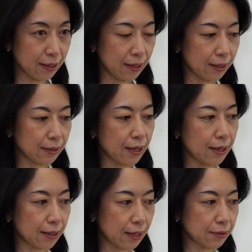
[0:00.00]
in
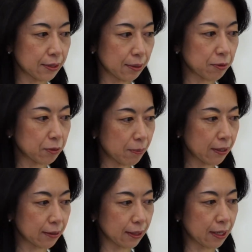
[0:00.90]
clerkships as
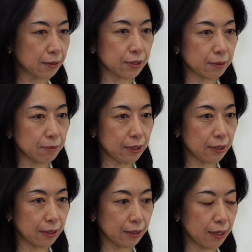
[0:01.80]
well as in
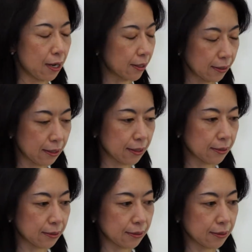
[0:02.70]
our residency
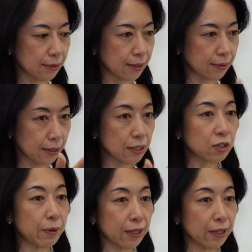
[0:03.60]
programs.